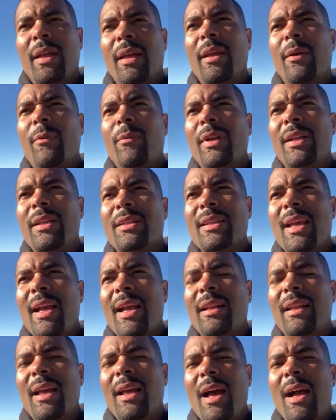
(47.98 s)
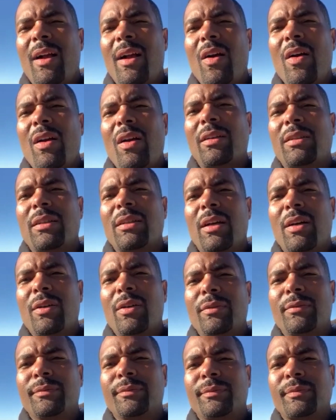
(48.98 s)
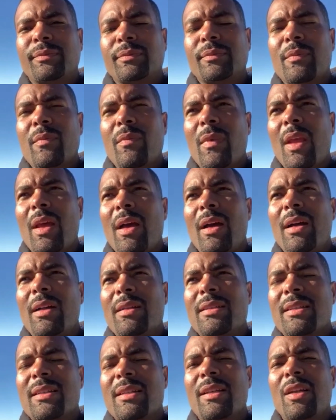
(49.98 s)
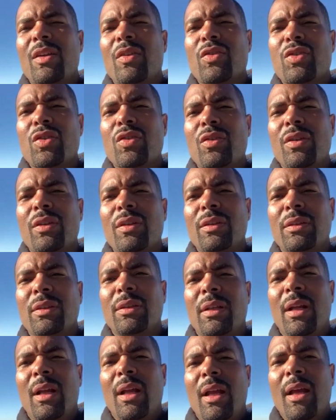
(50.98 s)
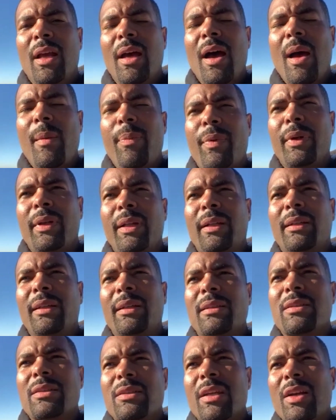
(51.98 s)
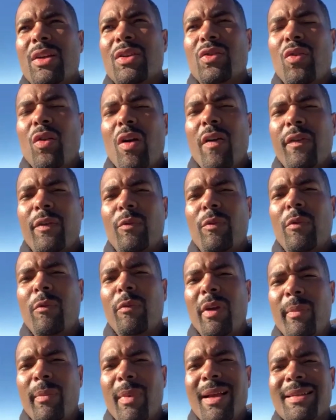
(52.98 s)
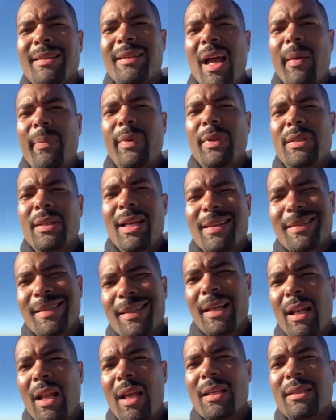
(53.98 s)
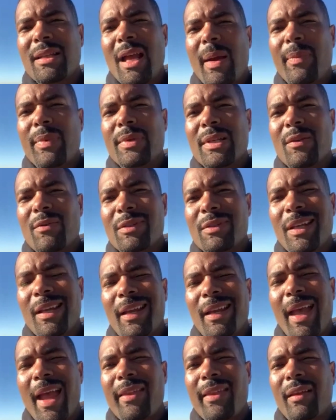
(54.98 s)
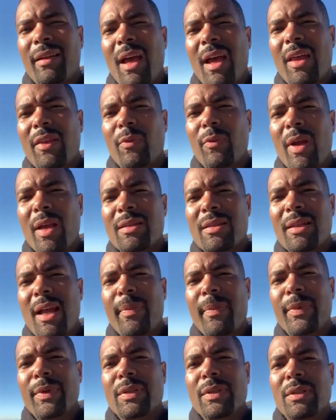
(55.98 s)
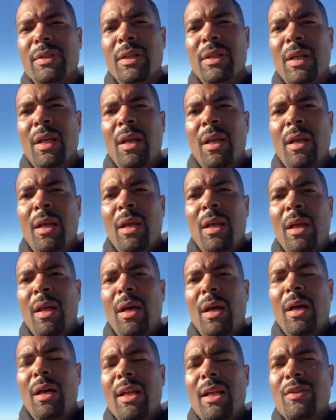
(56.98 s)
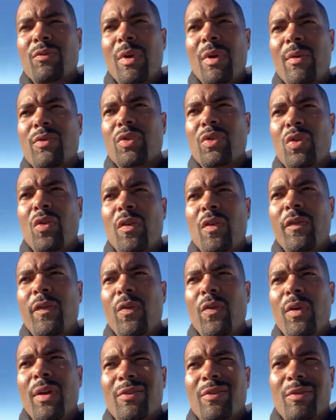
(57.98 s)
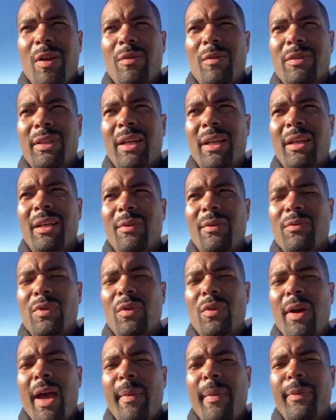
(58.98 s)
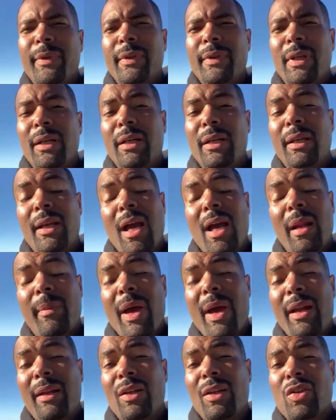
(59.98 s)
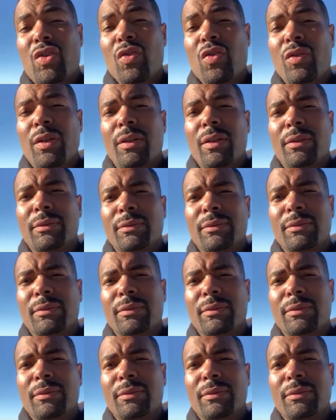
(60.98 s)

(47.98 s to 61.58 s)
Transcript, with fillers: It went exactly how I called it to go. Uh, just a little sooner. I predicted Terrence Crawford would win by stoppage. I said late stoppage. I was thinking eighth and ninth round stoppage. Uh, that's what I was going for. That's what I was thinking it was going to happen. Uh, he got him out of there sooner.